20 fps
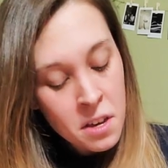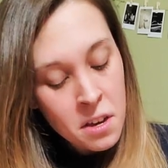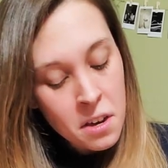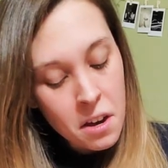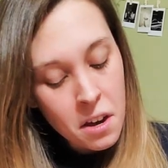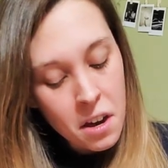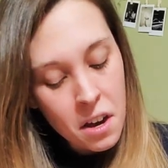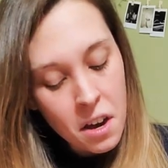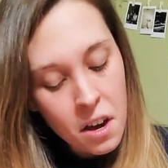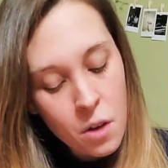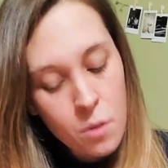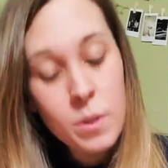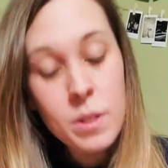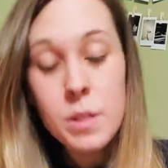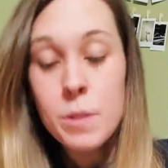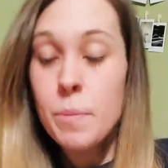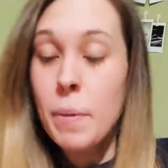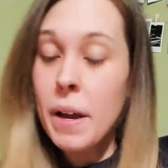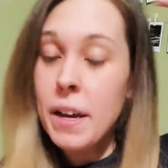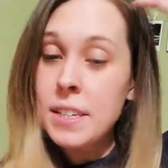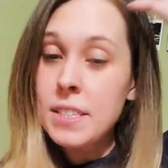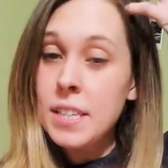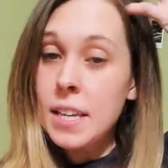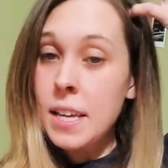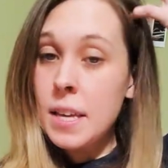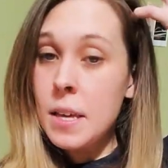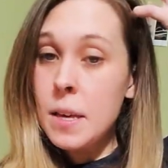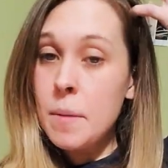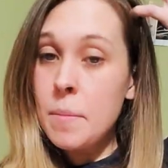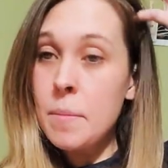Respect
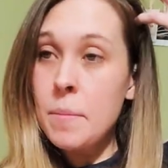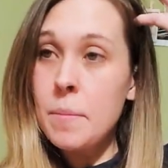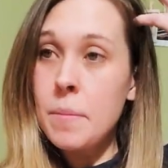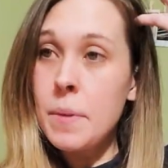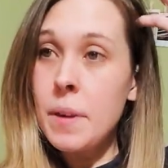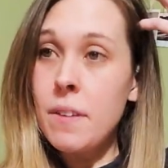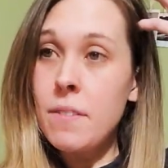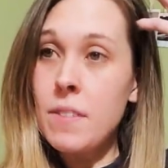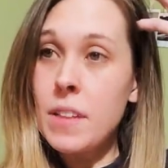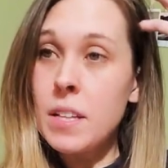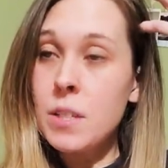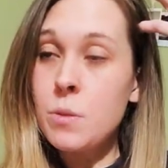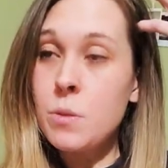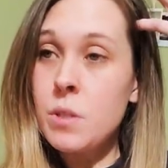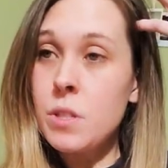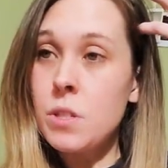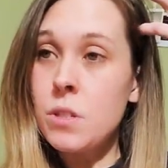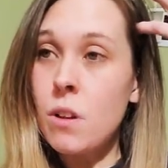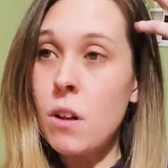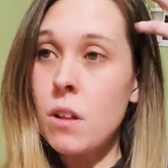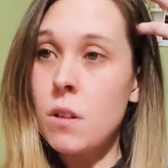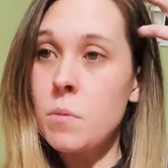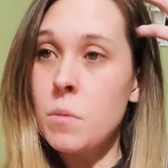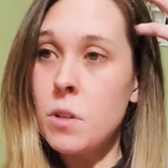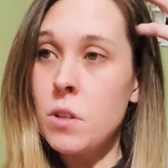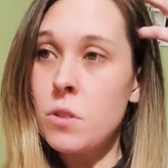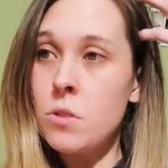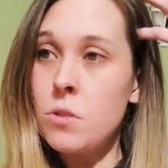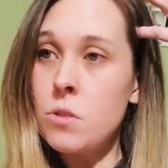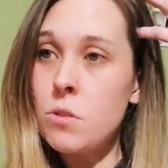him if that's what he's calling
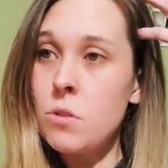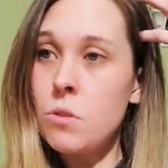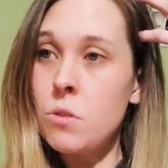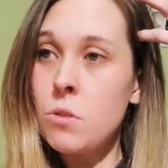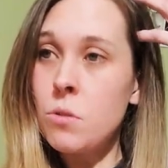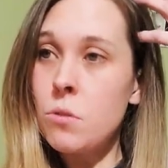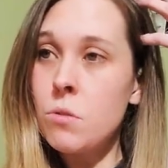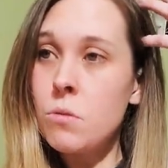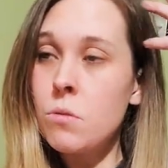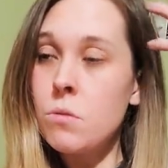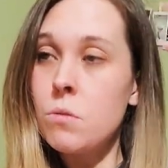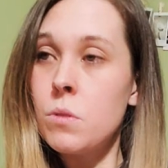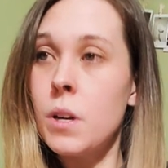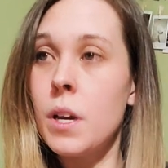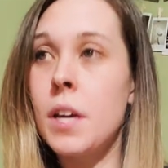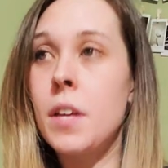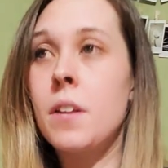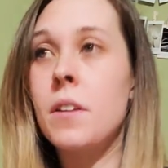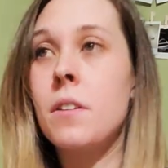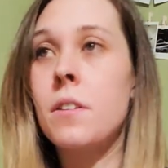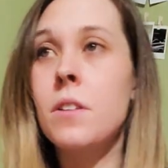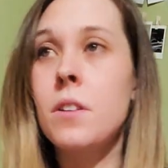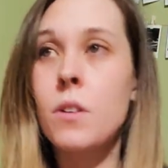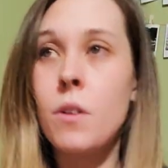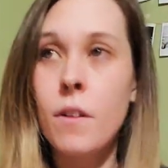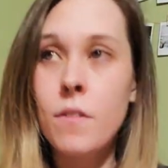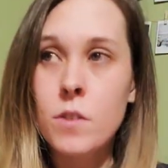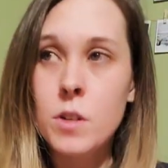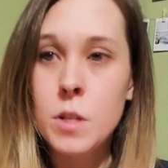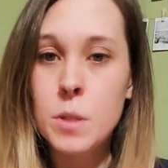me to do. And, you know, I
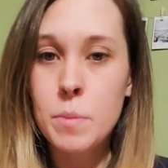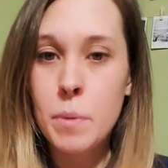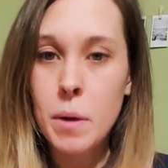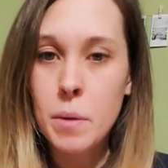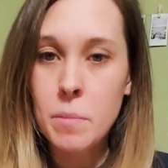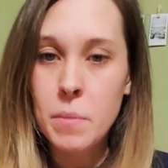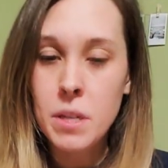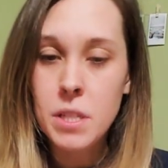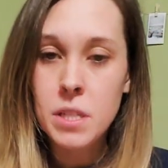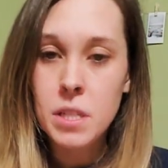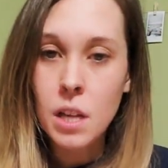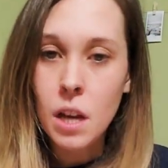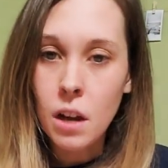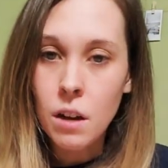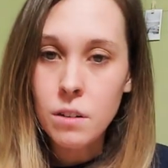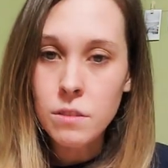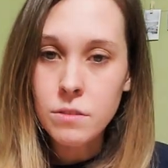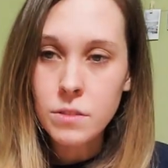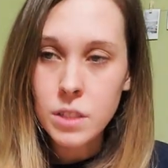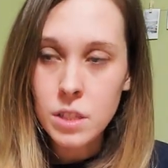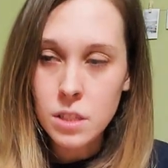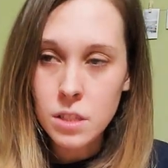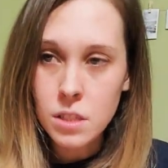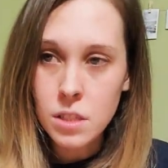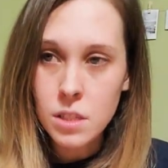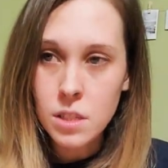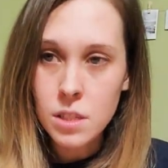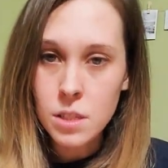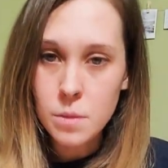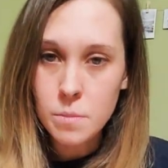have to respect myself because
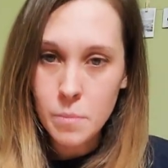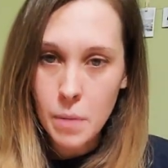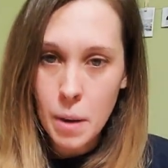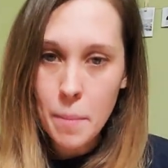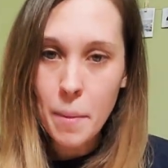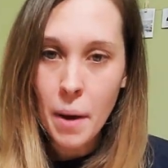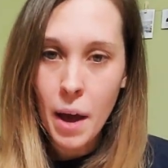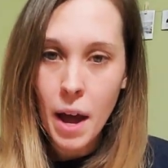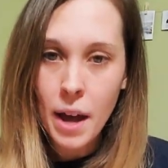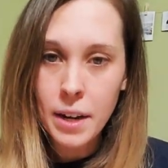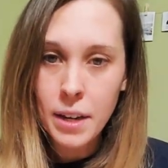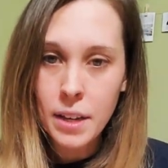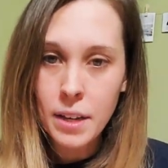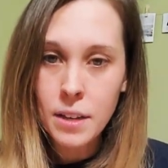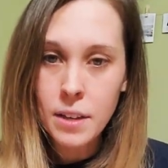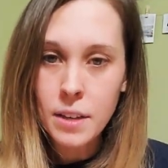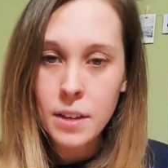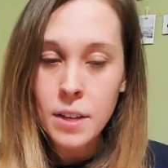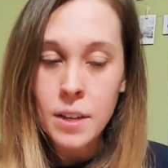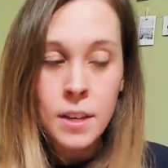this is my body.